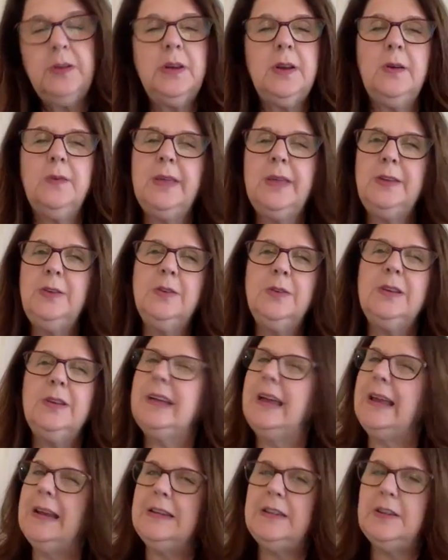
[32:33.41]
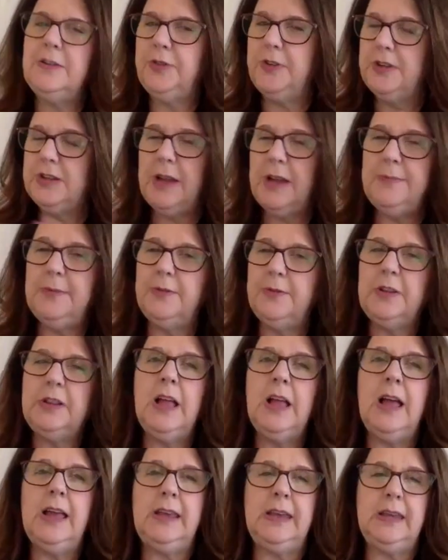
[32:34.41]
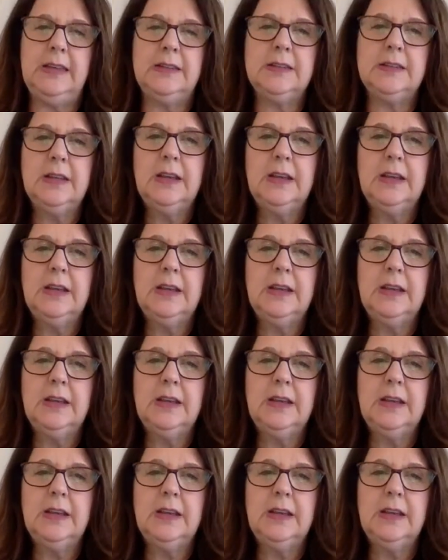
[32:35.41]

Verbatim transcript: You know, then you get a different type of client. Oh,